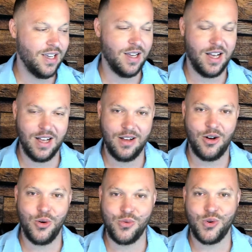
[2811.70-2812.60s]
uh,
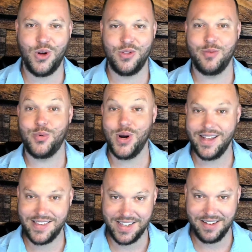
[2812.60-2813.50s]
overall
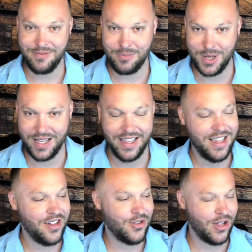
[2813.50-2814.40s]
depressing. But
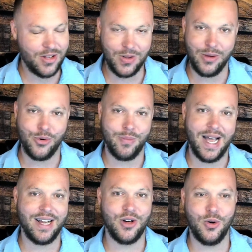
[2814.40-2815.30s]
luckily, we're
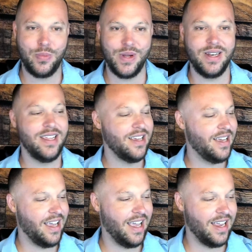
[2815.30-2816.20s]
back open.
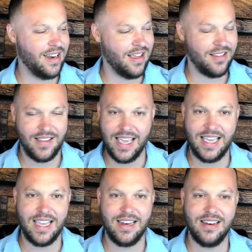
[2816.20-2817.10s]
And uh,
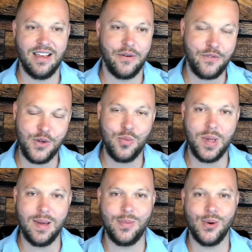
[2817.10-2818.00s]
taking a few
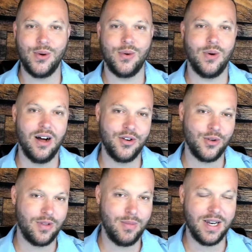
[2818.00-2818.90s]
people under
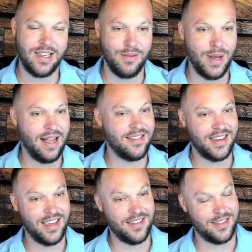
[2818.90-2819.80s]
limited
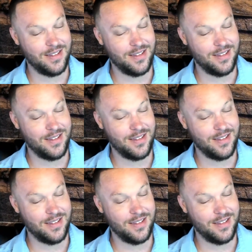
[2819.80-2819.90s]
capacity has